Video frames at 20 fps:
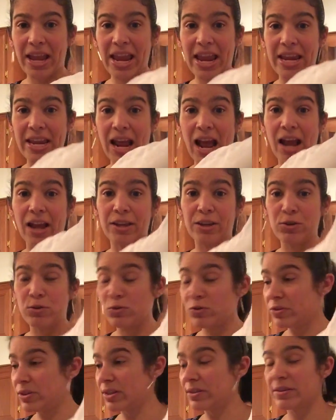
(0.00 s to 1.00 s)
And I
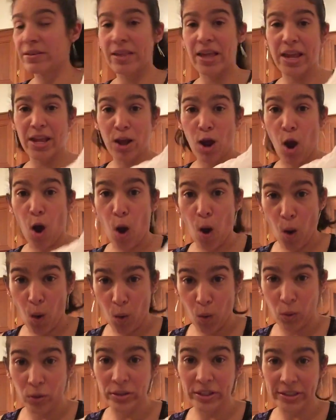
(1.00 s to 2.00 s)
use this thing
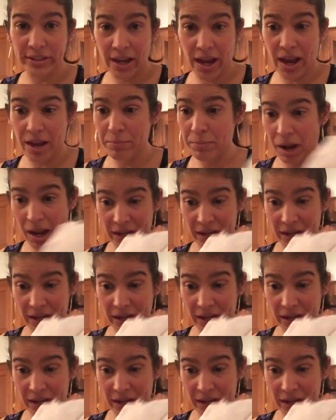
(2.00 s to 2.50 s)
all the time,